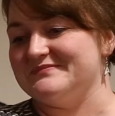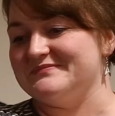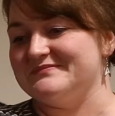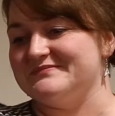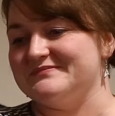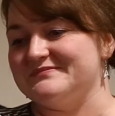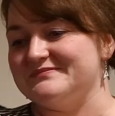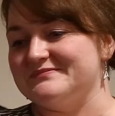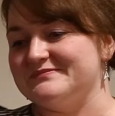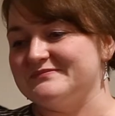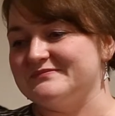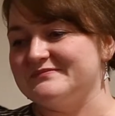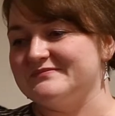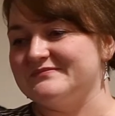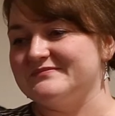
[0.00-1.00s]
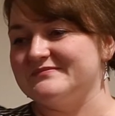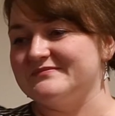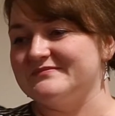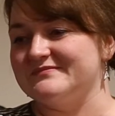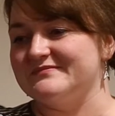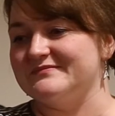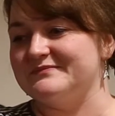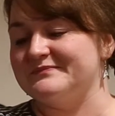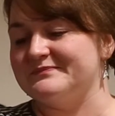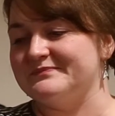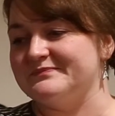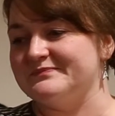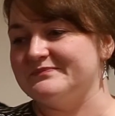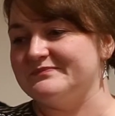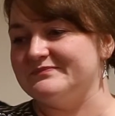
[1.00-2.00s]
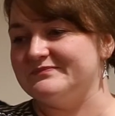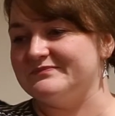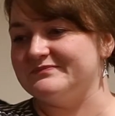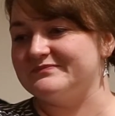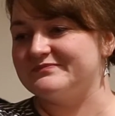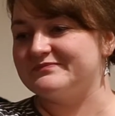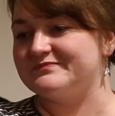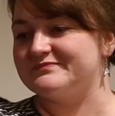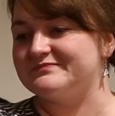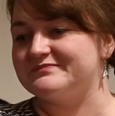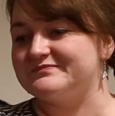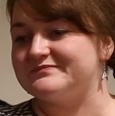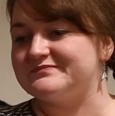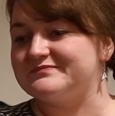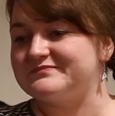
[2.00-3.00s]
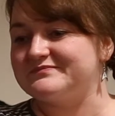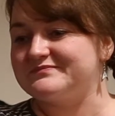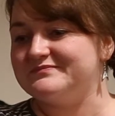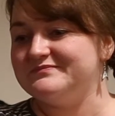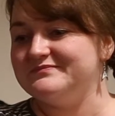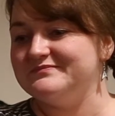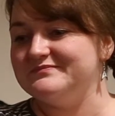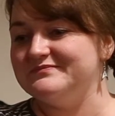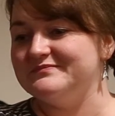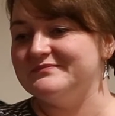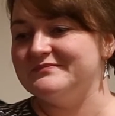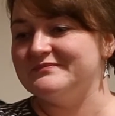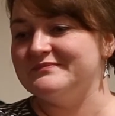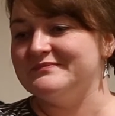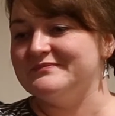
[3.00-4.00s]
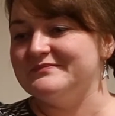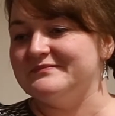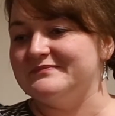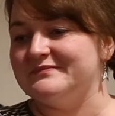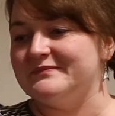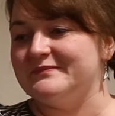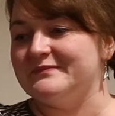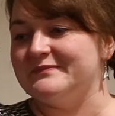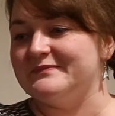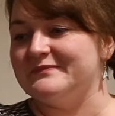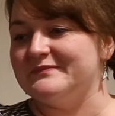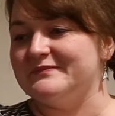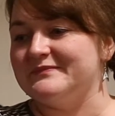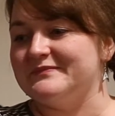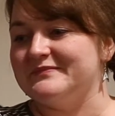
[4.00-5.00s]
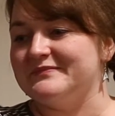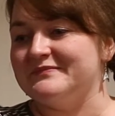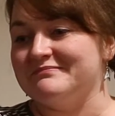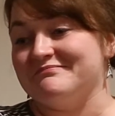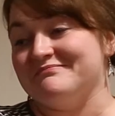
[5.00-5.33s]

(silent)